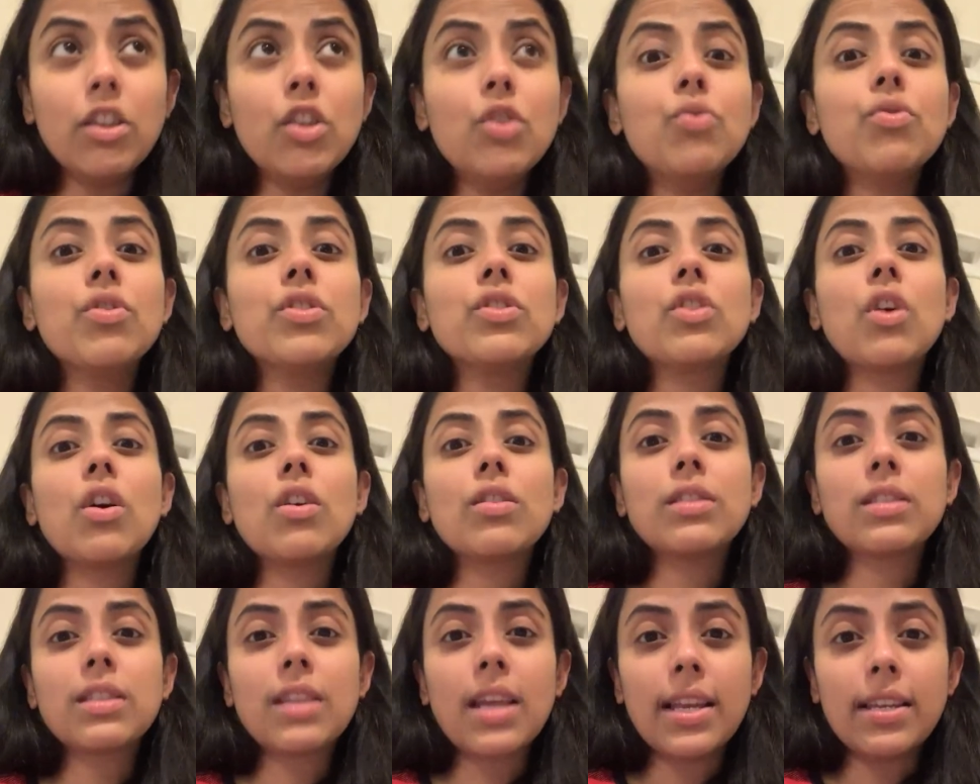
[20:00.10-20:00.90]
new
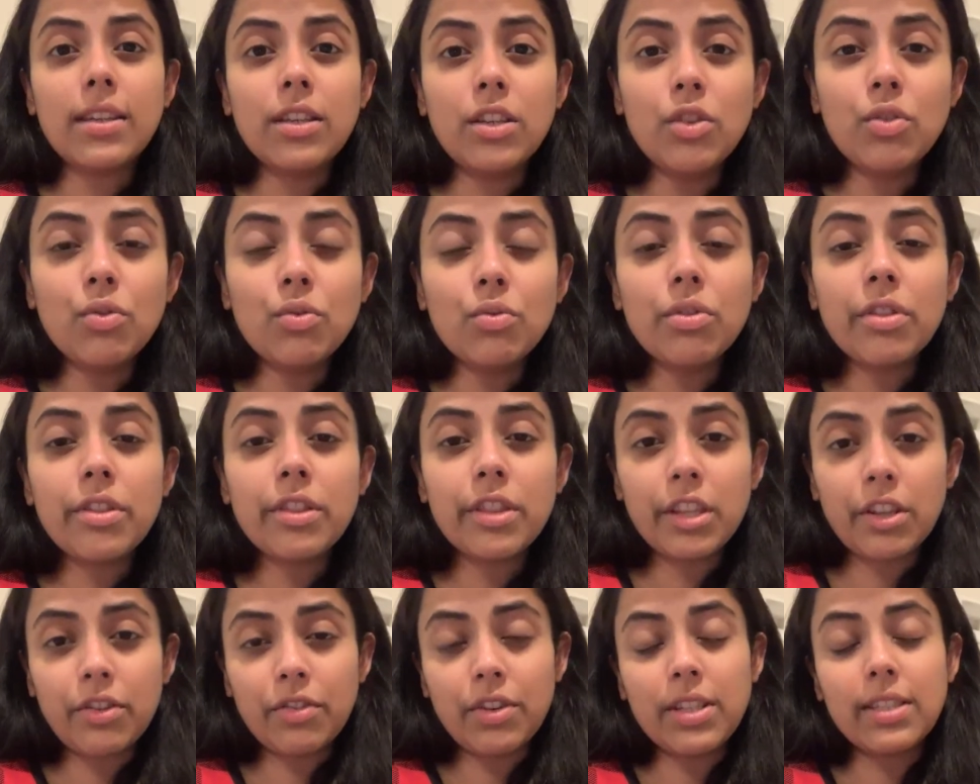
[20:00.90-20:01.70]
results and new
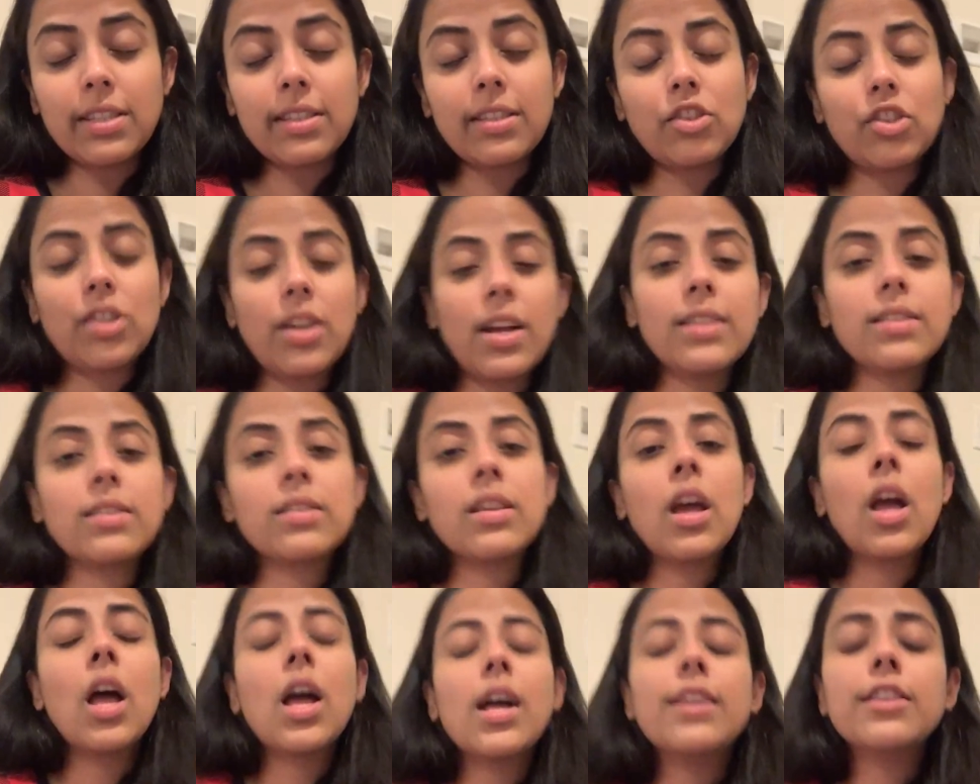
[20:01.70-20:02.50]
theories such
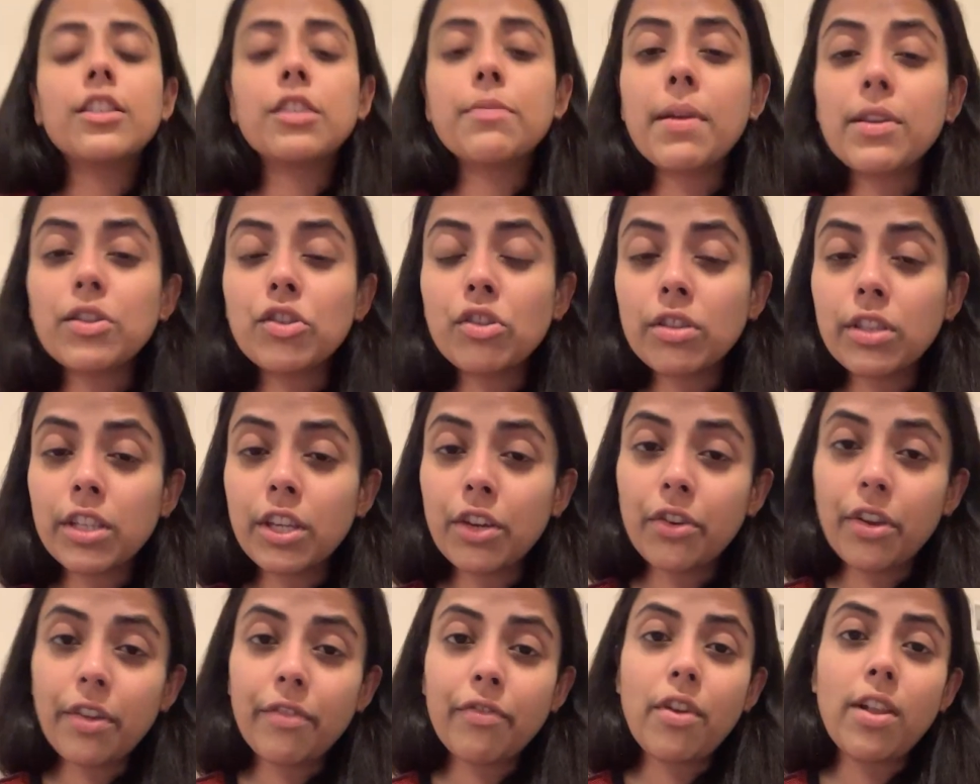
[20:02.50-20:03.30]
as special
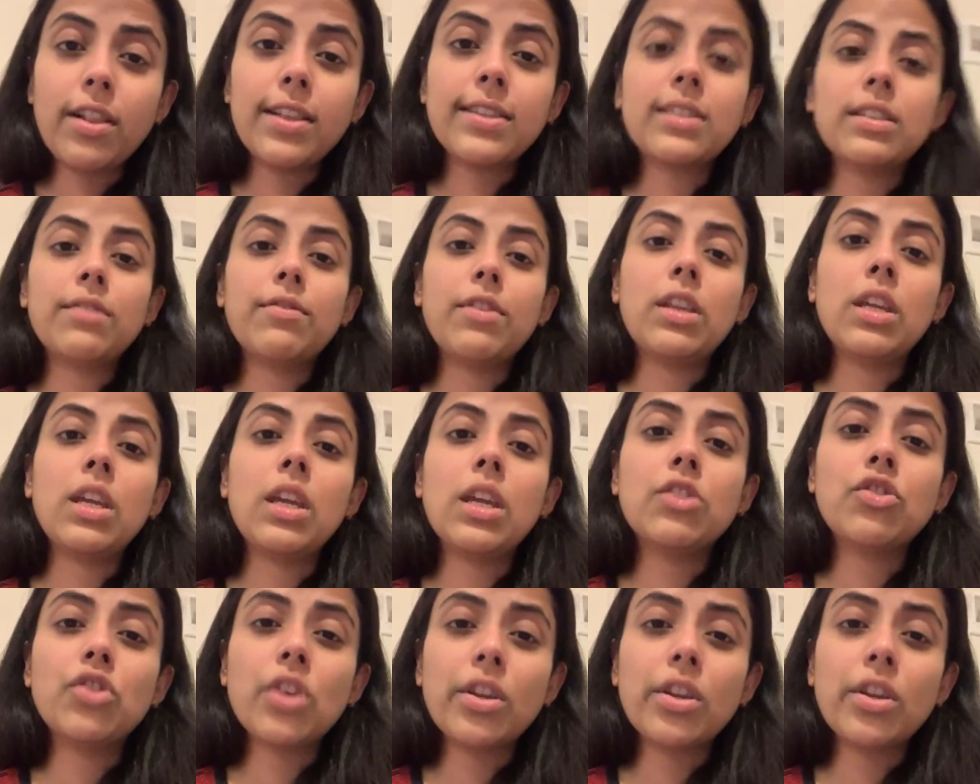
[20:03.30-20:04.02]
theory of relativity,